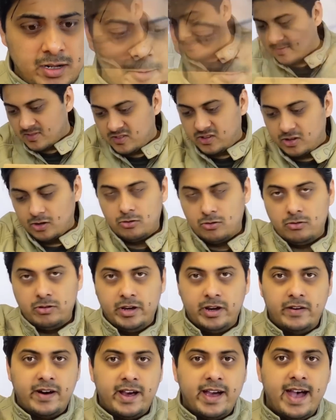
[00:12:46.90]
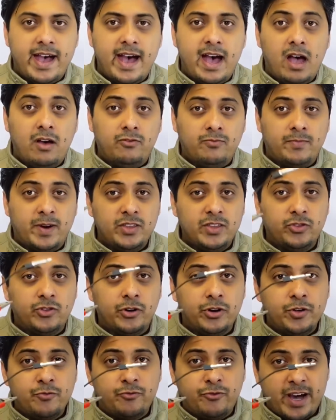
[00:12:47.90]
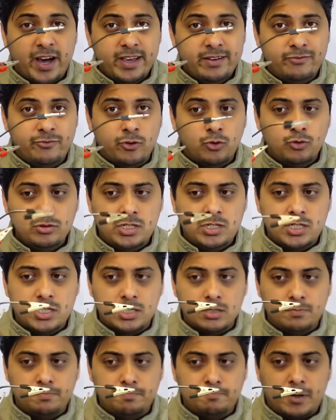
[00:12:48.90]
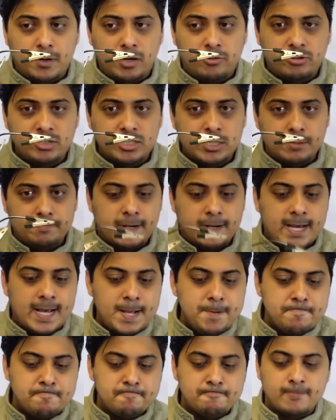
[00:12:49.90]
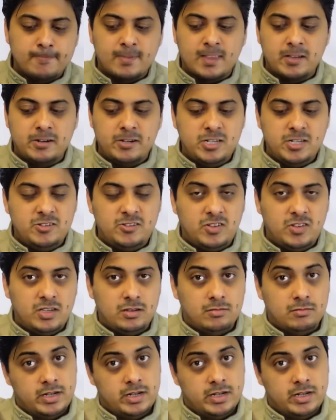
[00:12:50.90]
So here I have my 35 volts power supply DC.